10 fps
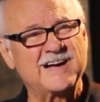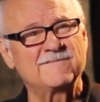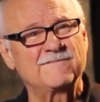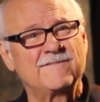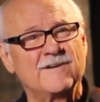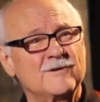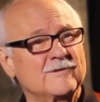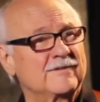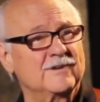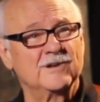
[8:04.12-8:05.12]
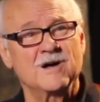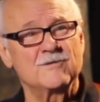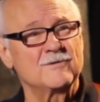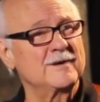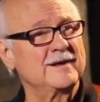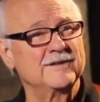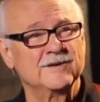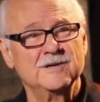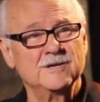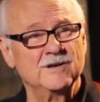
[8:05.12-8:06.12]
I fought the law and the
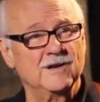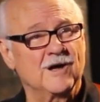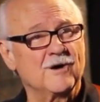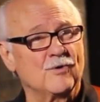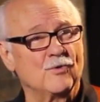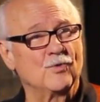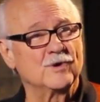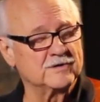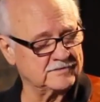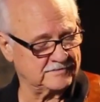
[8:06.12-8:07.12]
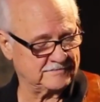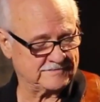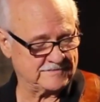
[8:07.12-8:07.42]
law won.